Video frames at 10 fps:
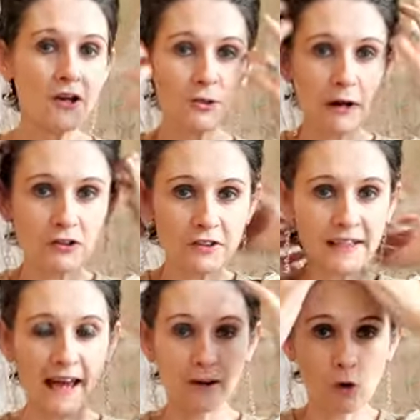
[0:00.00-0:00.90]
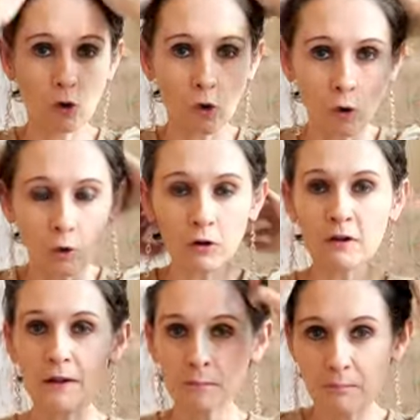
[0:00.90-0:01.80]
So I just get it all
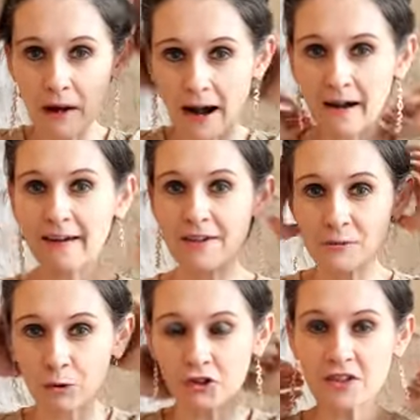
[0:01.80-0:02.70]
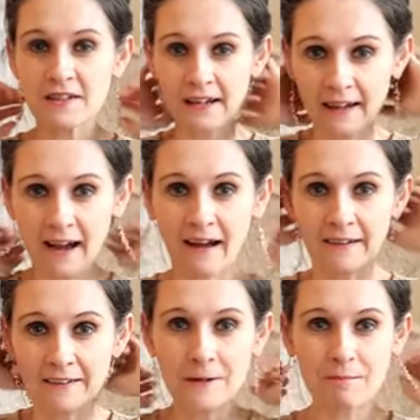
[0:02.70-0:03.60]
back as much as I
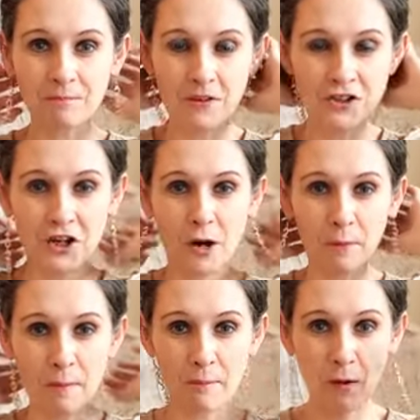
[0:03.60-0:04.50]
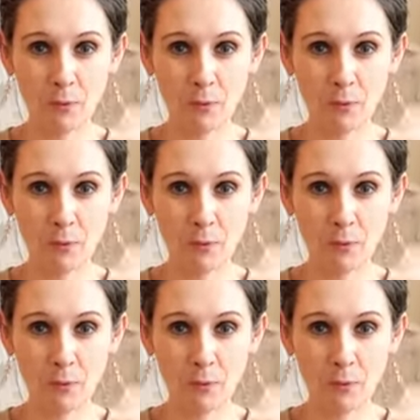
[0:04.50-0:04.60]
can to go in my